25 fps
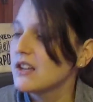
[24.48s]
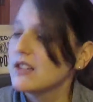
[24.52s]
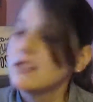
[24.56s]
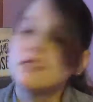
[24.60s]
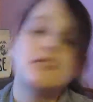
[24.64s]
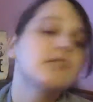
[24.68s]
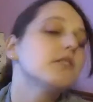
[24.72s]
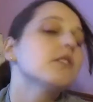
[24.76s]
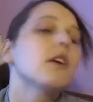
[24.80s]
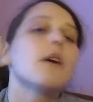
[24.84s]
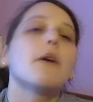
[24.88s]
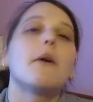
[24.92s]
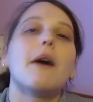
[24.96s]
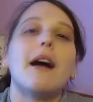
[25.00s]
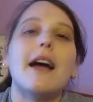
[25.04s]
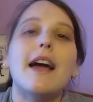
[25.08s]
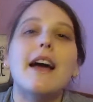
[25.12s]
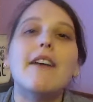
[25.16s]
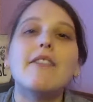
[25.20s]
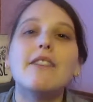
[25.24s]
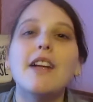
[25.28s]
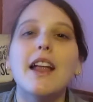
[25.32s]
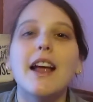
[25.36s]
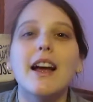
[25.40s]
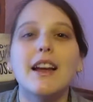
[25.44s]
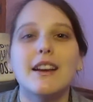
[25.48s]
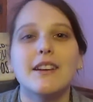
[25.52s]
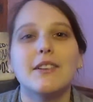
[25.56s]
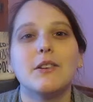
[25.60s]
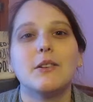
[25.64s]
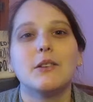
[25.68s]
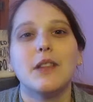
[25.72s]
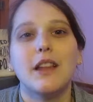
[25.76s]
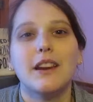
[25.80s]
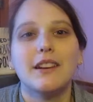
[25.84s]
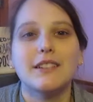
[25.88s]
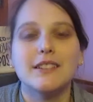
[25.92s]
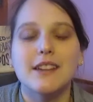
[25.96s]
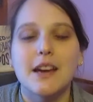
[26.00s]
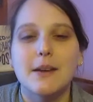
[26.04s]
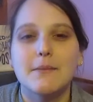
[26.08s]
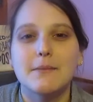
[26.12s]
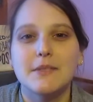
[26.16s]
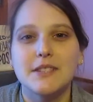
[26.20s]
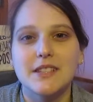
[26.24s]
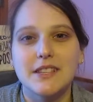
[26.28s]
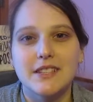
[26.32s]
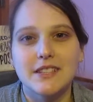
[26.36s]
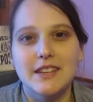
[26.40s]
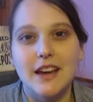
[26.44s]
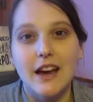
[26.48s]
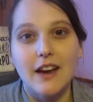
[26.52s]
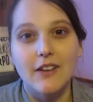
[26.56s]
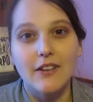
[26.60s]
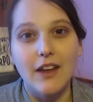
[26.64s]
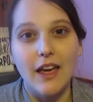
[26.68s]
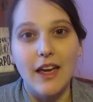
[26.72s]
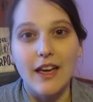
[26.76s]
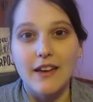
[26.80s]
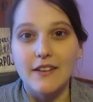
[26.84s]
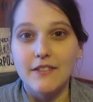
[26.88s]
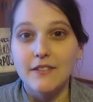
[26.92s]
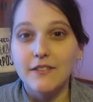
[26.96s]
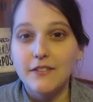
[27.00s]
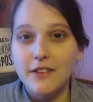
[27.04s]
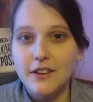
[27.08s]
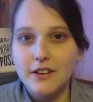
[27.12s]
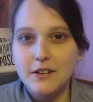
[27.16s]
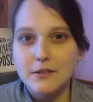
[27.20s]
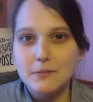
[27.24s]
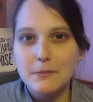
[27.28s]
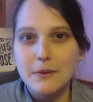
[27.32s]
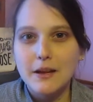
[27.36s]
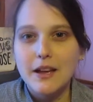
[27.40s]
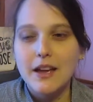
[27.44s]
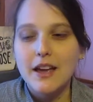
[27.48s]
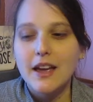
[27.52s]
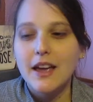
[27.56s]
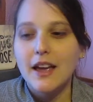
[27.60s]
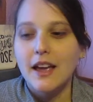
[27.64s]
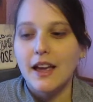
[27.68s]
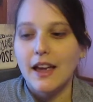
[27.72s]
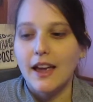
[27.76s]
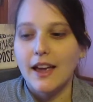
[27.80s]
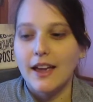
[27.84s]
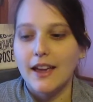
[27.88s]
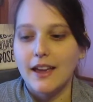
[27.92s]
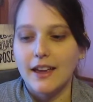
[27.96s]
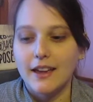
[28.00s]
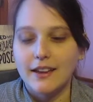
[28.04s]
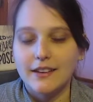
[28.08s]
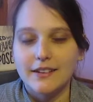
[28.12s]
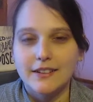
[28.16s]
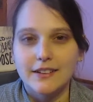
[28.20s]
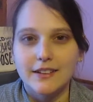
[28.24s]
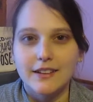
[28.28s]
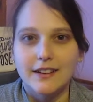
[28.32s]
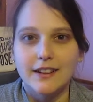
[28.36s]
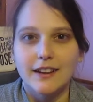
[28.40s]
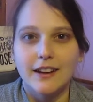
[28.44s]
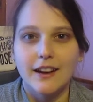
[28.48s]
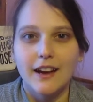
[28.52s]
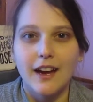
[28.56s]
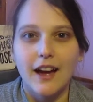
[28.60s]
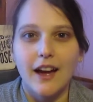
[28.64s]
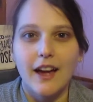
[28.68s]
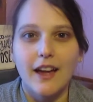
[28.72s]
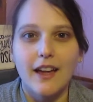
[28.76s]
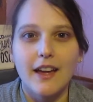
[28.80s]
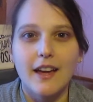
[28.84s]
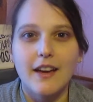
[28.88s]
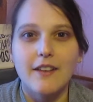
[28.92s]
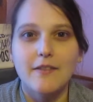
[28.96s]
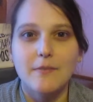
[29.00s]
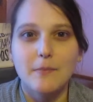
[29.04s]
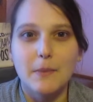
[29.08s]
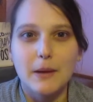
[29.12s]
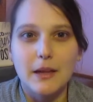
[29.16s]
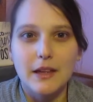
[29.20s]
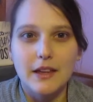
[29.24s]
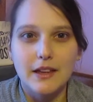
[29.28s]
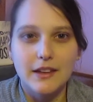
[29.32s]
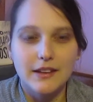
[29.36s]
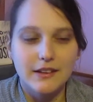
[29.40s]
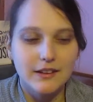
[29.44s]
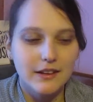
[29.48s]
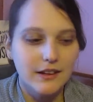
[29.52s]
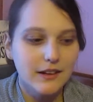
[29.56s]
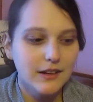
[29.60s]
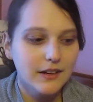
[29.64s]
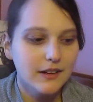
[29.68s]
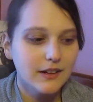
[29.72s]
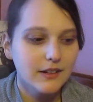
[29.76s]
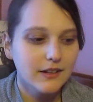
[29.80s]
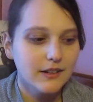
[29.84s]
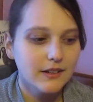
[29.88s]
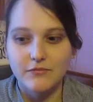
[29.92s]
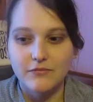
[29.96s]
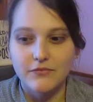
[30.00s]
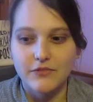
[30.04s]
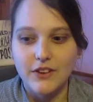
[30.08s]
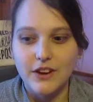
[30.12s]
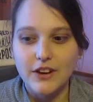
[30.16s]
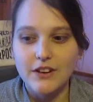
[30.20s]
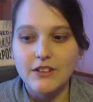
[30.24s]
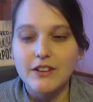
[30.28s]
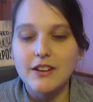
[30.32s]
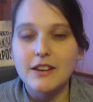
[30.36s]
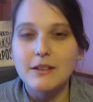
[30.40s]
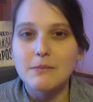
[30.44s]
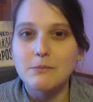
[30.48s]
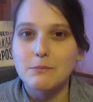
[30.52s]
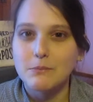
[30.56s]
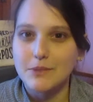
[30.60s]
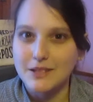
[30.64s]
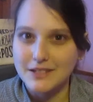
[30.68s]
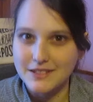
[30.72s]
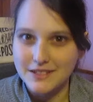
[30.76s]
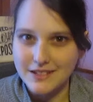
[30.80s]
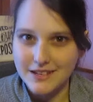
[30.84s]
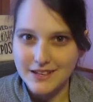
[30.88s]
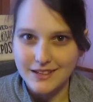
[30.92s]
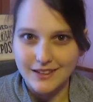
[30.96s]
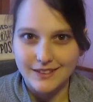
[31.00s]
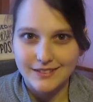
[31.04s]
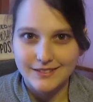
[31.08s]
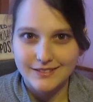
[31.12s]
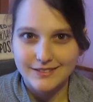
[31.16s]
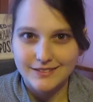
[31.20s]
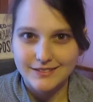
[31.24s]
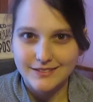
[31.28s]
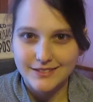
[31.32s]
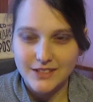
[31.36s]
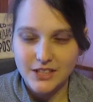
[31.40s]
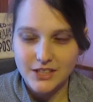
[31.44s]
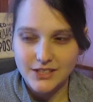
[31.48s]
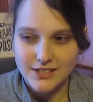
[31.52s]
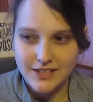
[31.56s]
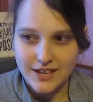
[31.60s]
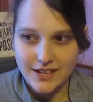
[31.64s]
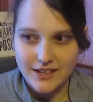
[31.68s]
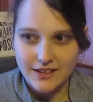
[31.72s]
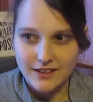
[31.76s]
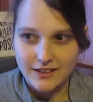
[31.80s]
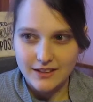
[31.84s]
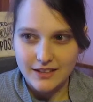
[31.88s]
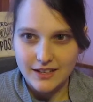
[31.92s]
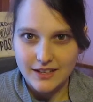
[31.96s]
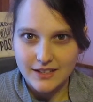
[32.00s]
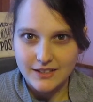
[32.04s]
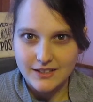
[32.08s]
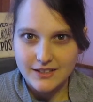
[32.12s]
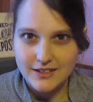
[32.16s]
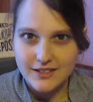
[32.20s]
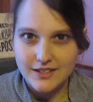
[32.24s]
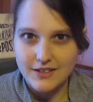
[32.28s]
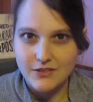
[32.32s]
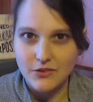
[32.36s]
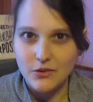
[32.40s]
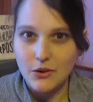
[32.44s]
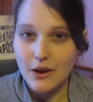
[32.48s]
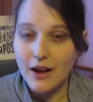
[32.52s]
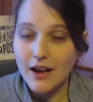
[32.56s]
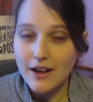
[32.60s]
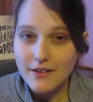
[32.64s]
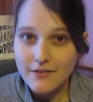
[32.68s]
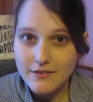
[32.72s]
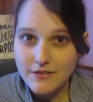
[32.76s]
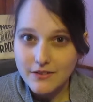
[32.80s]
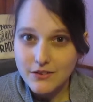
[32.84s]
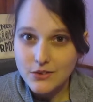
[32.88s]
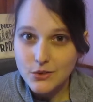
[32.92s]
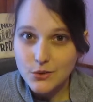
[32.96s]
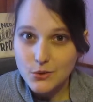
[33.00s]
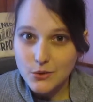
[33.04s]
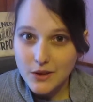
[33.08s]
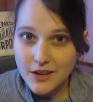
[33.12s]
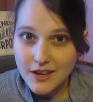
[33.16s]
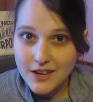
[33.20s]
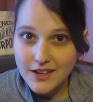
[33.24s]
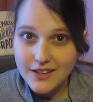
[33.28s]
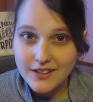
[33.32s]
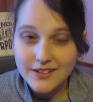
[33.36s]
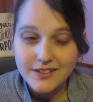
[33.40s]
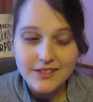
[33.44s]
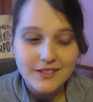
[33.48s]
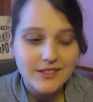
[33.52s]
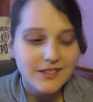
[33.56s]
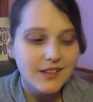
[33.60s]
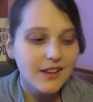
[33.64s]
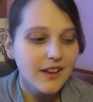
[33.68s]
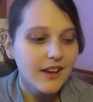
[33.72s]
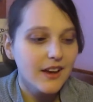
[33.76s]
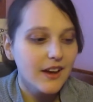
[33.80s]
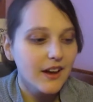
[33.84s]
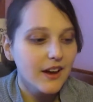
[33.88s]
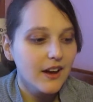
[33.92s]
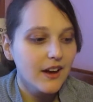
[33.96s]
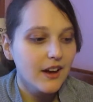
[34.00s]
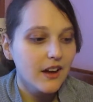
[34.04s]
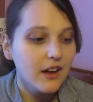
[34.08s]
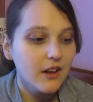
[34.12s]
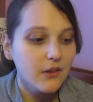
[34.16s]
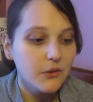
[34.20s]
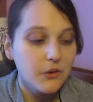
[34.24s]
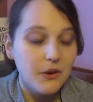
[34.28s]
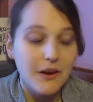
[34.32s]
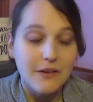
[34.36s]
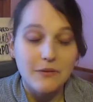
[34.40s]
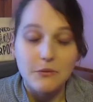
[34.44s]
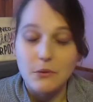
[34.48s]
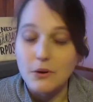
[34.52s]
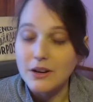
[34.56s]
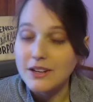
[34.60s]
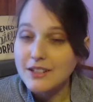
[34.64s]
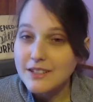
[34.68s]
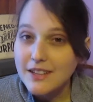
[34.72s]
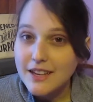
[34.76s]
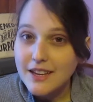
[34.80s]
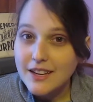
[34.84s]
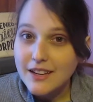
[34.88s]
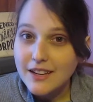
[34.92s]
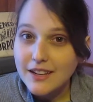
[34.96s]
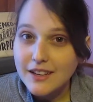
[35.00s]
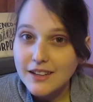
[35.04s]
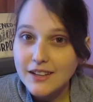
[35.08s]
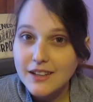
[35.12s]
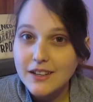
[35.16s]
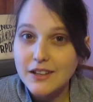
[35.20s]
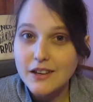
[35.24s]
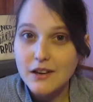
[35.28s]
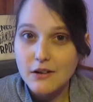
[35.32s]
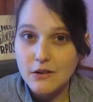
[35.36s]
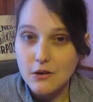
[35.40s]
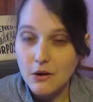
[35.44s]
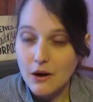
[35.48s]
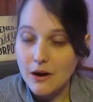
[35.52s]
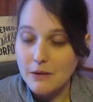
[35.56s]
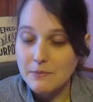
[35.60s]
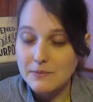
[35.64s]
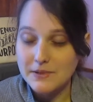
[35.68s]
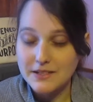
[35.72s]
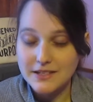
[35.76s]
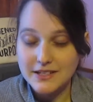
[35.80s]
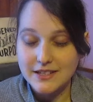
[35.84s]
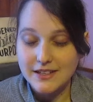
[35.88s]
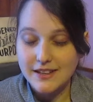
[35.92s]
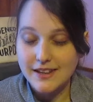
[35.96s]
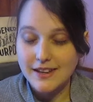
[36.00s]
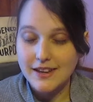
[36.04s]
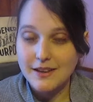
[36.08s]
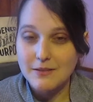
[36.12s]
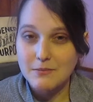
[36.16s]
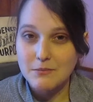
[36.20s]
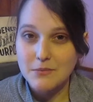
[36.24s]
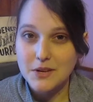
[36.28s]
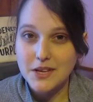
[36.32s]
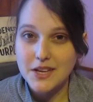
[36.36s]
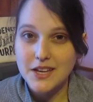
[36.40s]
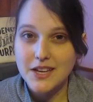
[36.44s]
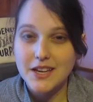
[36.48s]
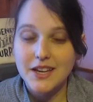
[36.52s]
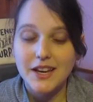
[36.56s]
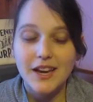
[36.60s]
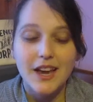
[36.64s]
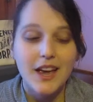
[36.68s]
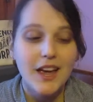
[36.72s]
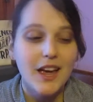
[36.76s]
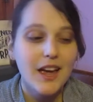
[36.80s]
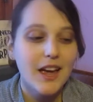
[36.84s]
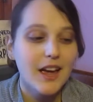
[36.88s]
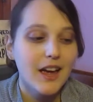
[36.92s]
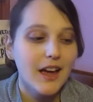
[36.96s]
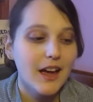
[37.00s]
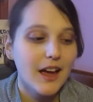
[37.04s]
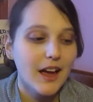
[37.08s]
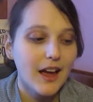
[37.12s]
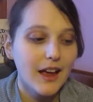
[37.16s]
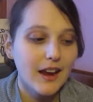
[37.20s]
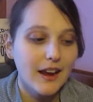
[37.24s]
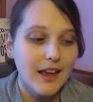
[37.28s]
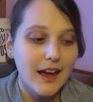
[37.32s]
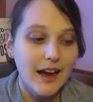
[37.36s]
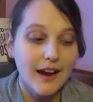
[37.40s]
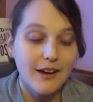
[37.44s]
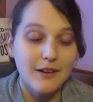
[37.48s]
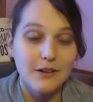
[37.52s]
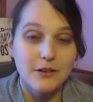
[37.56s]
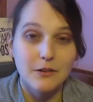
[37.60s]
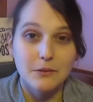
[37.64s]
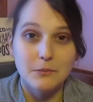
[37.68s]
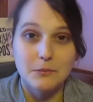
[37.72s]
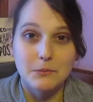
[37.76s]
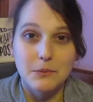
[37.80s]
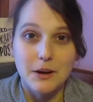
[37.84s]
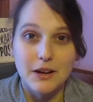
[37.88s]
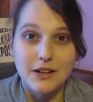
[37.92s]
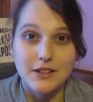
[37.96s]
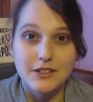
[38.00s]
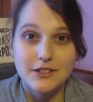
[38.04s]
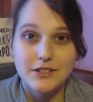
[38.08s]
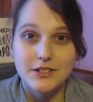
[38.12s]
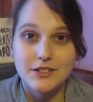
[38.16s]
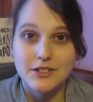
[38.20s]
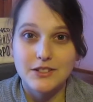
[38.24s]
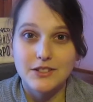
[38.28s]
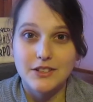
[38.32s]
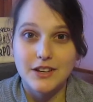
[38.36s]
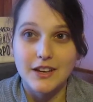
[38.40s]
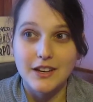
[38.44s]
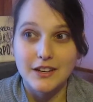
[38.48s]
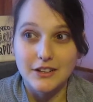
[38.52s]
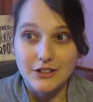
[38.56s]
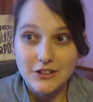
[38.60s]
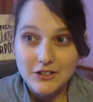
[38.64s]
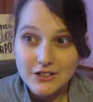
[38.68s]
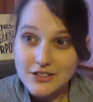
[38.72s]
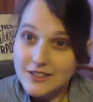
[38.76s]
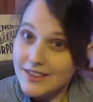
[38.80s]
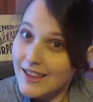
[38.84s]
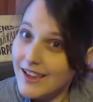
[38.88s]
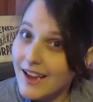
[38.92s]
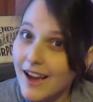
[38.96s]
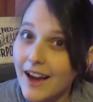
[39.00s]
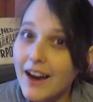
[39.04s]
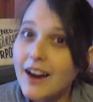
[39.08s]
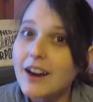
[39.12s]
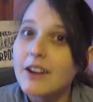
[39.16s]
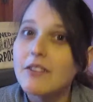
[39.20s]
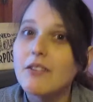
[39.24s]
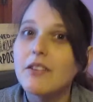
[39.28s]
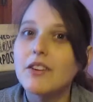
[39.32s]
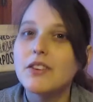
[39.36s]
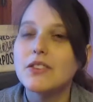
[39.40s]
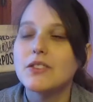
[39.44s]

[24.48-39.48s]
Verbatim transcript: So I haven't had a whole lot of time to sit down and film and I have been very busy to say the least. If you have two kids, if you have one kid, you know how busy they can be and how much energy they have.